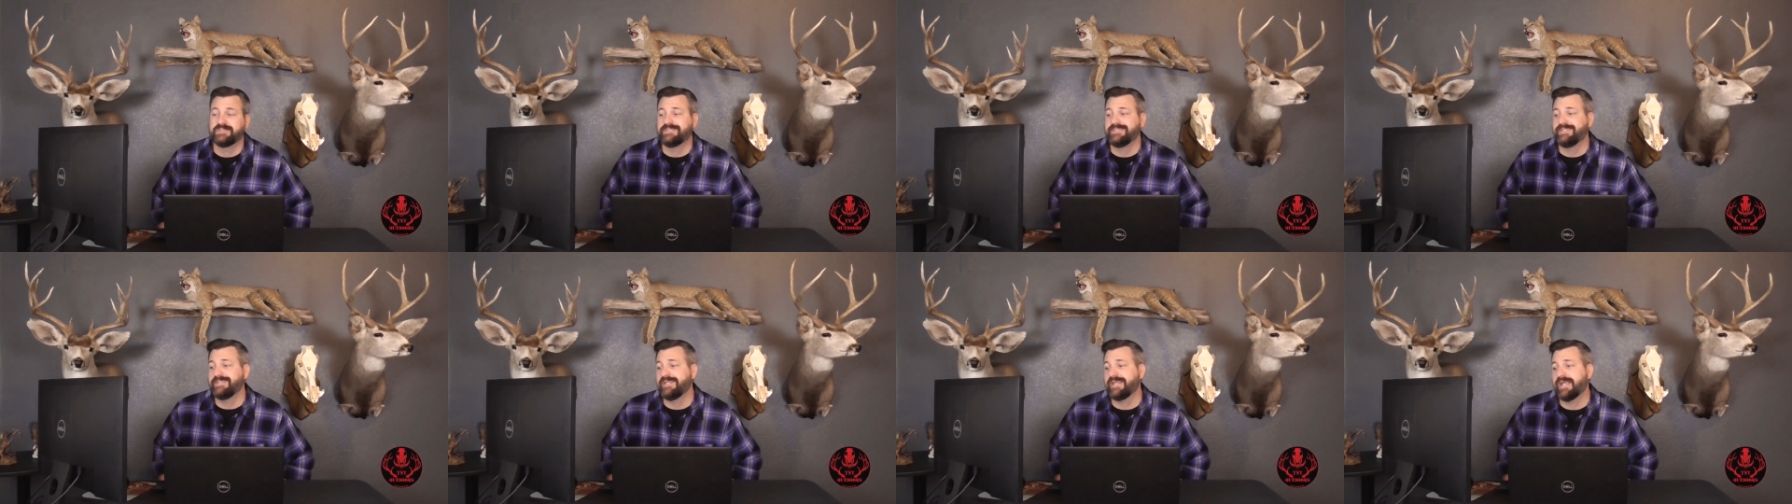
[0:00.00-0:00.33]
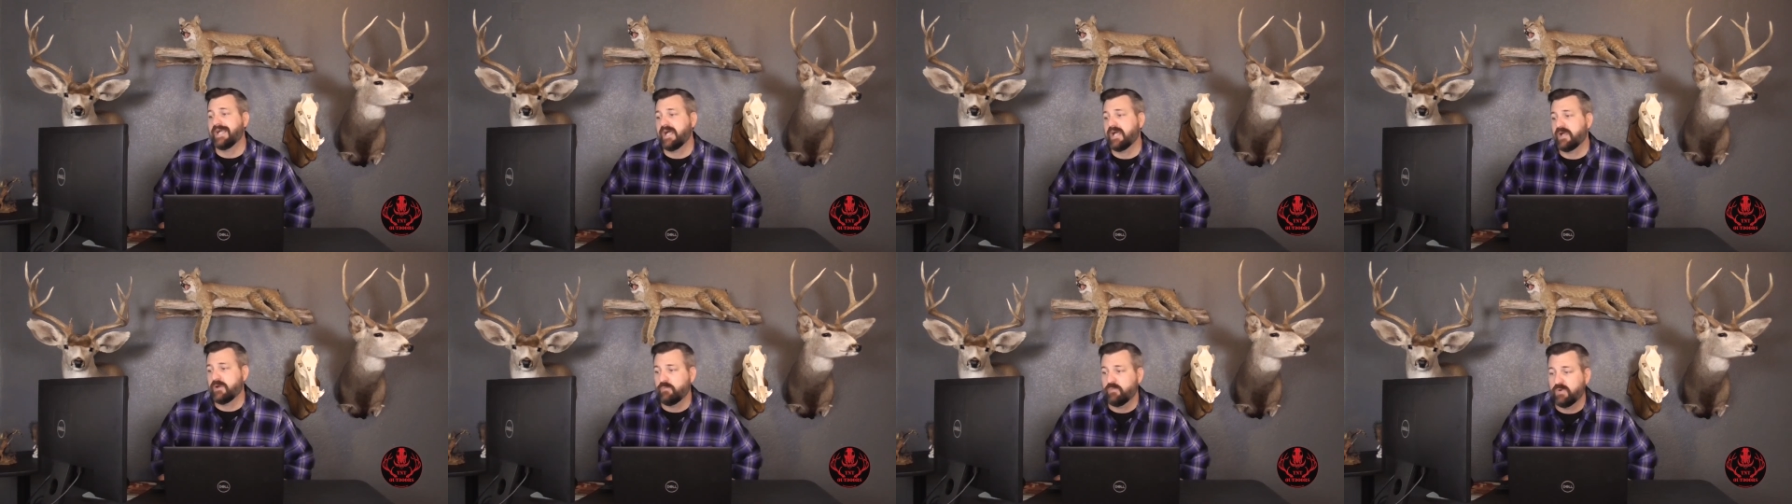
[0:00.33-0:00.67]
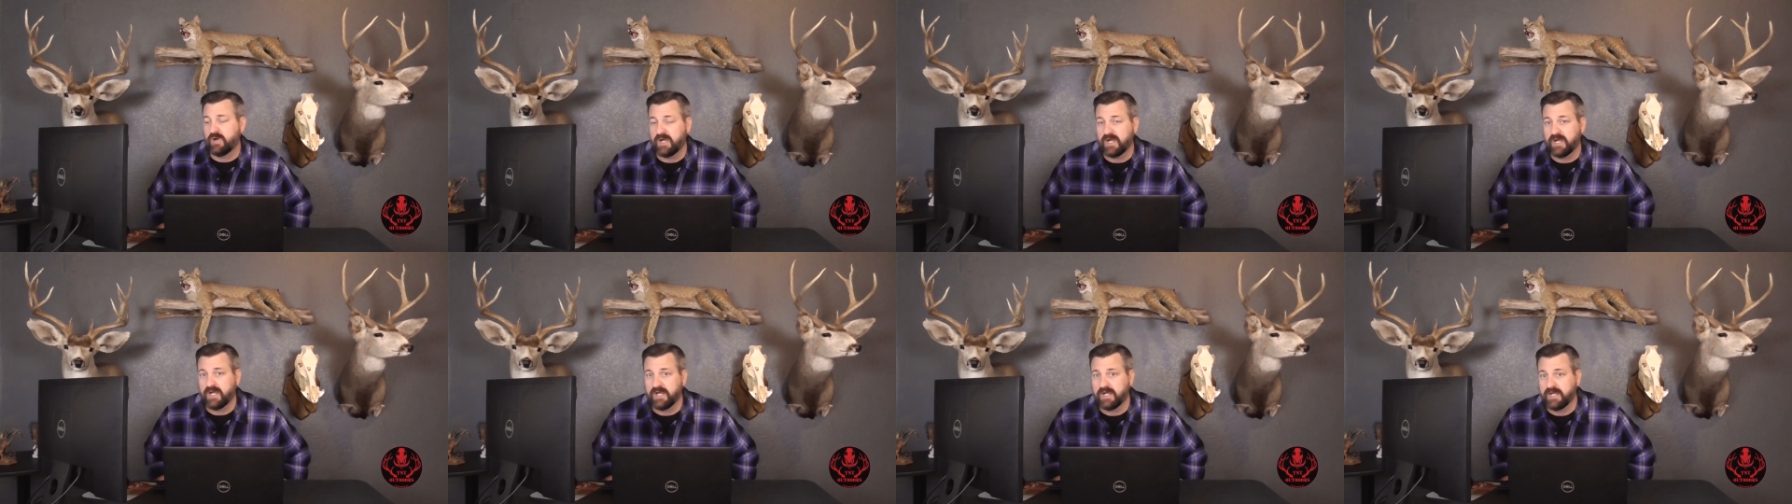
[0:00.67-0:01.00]

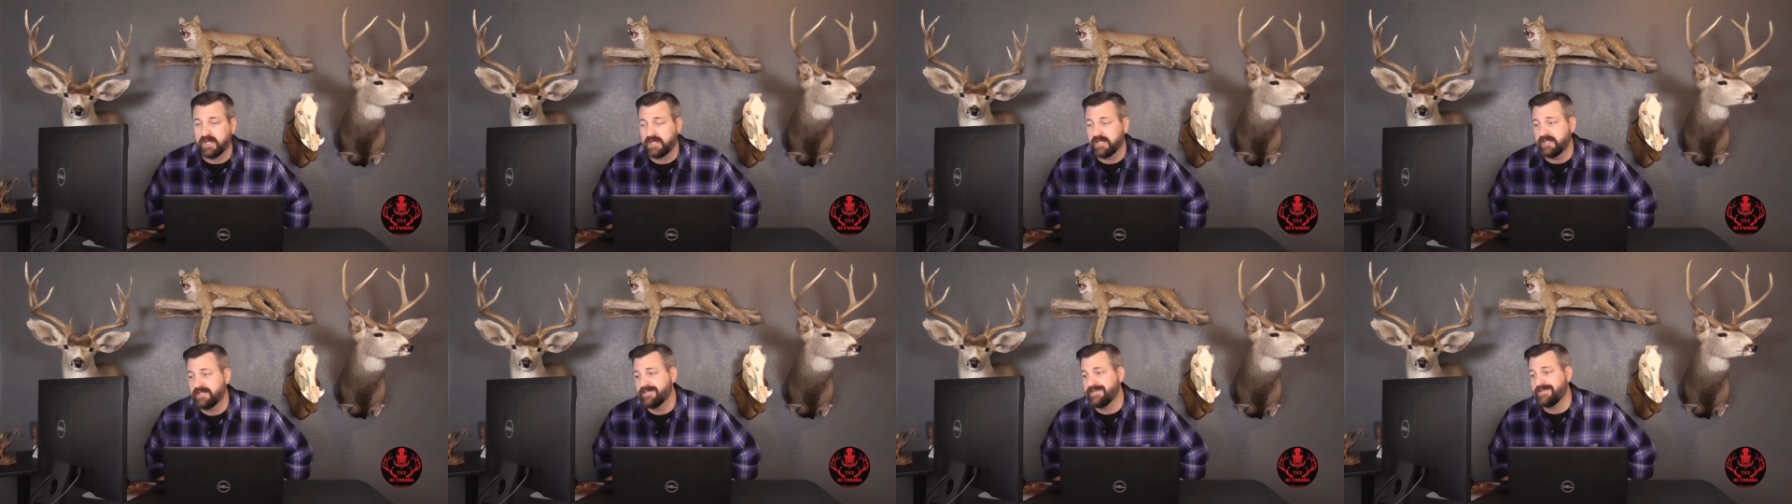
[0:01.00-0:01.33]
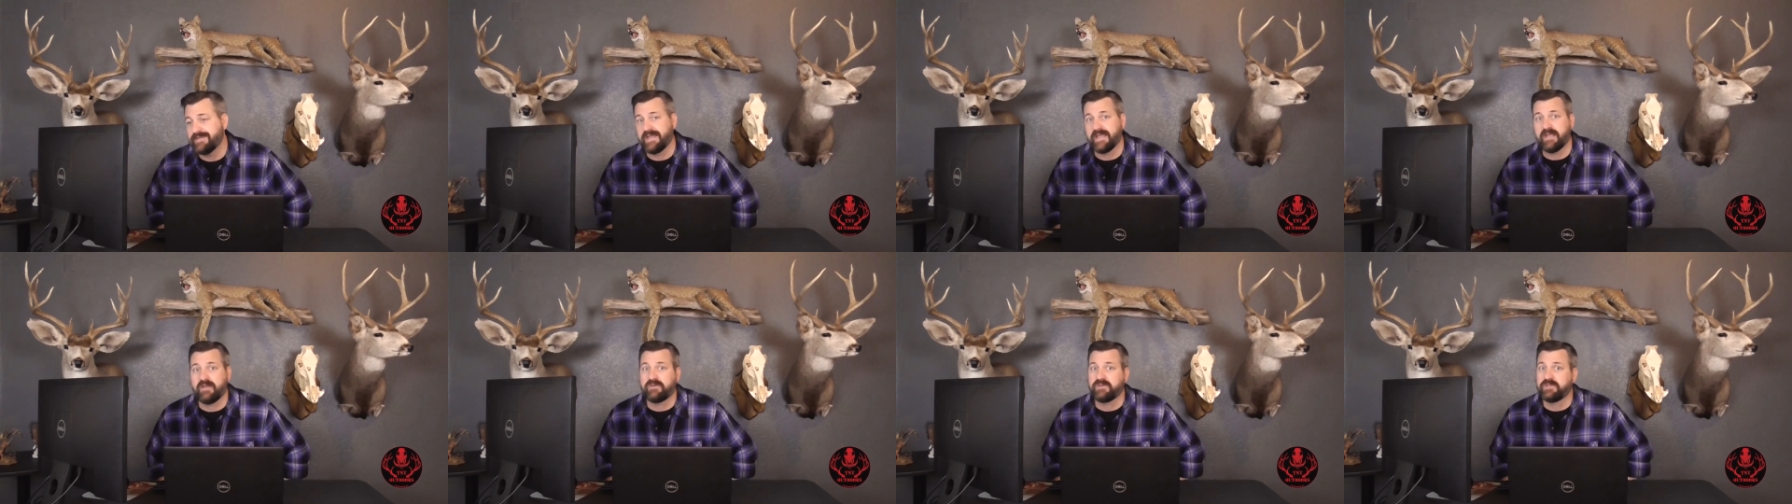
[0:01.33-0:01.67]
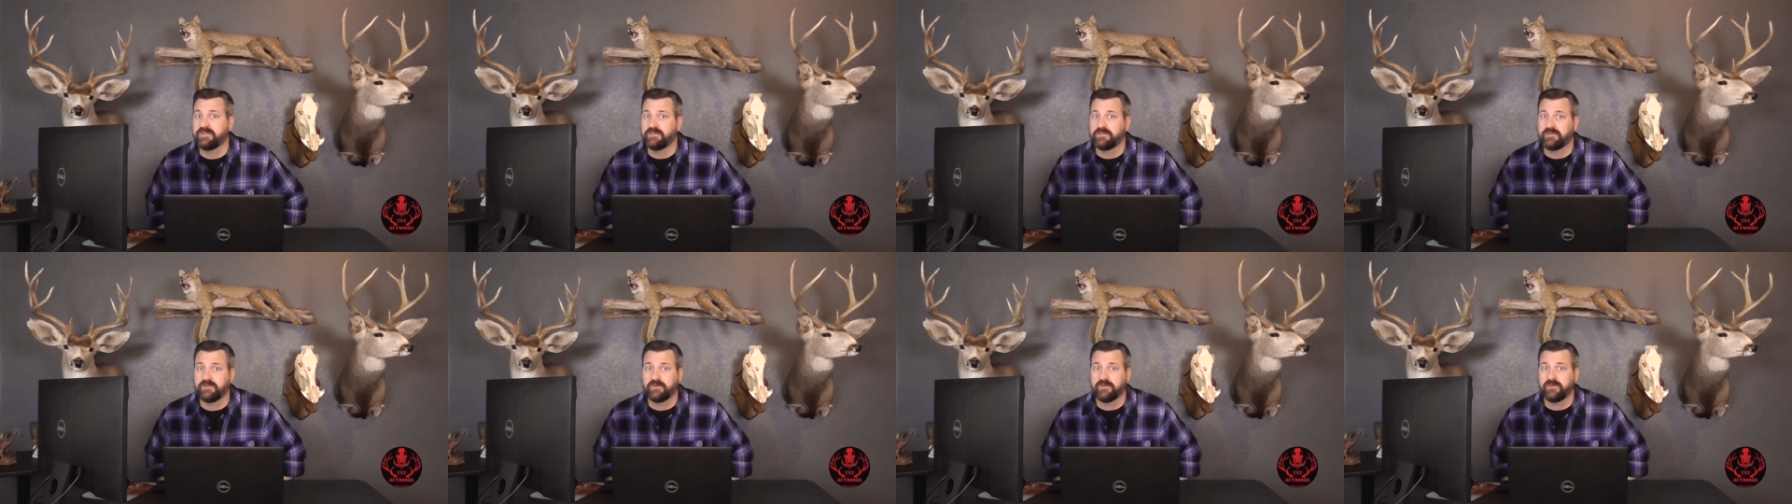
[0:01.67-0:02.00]
DIY Down
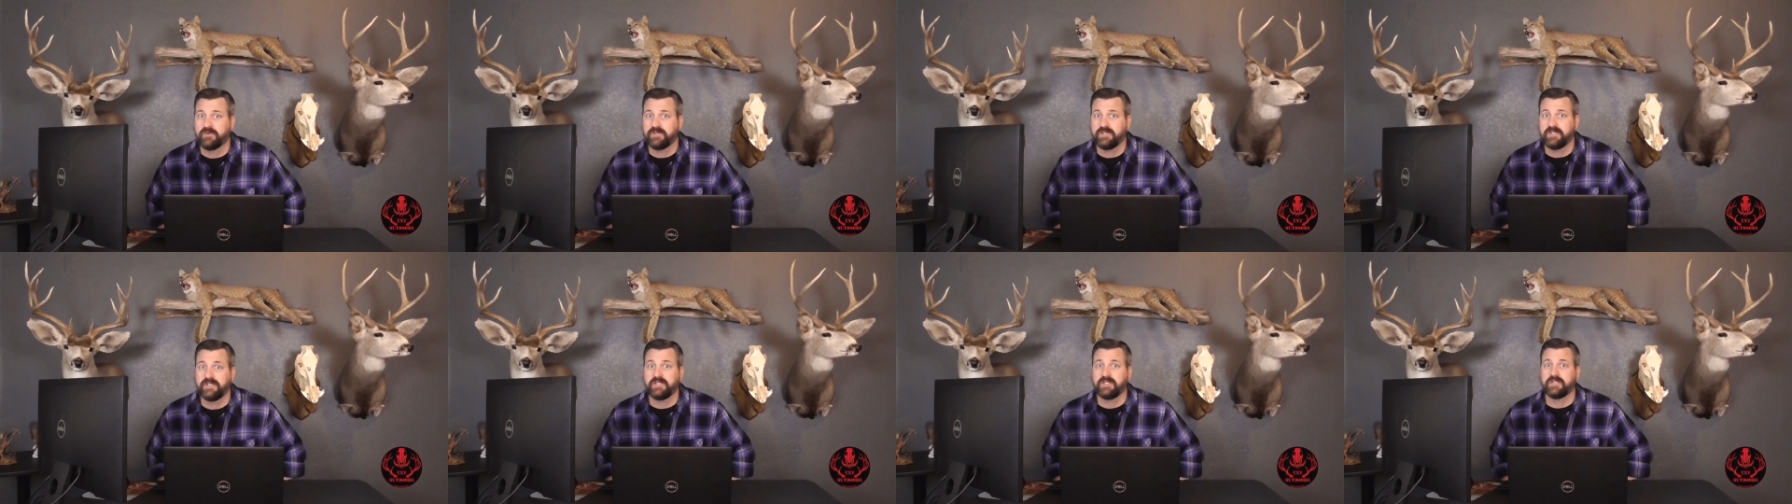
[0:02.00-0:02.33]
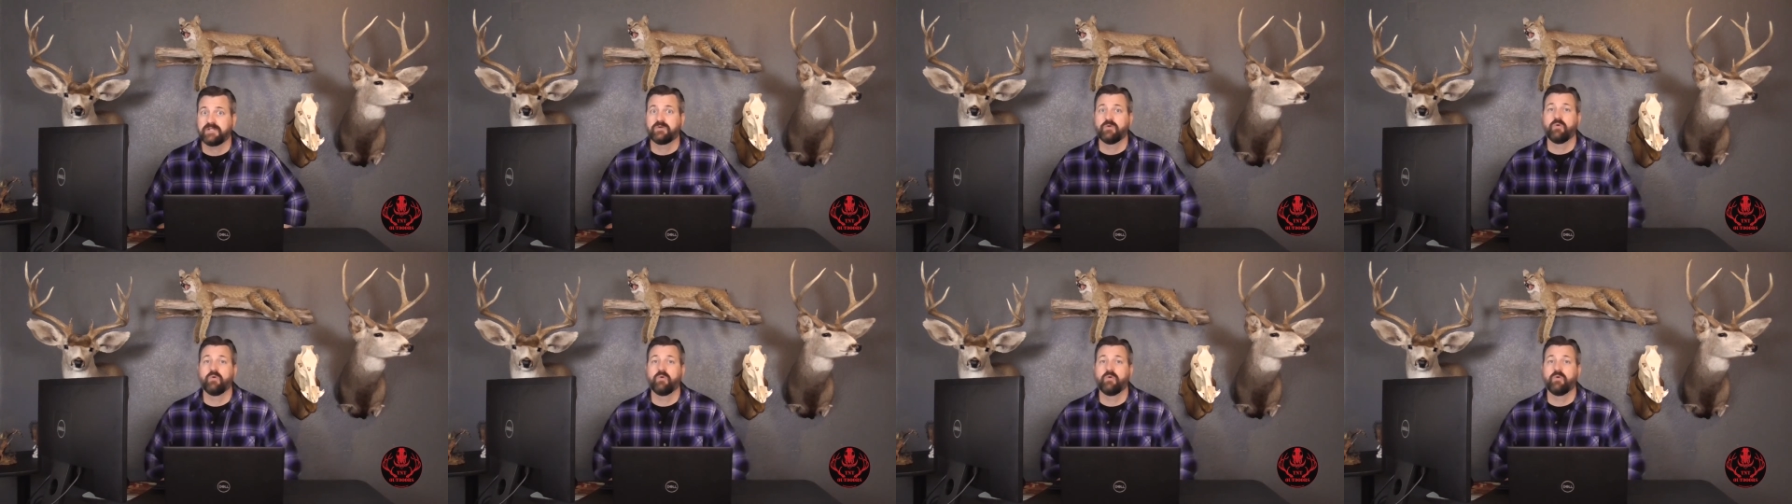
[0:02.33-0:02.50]
and Dirty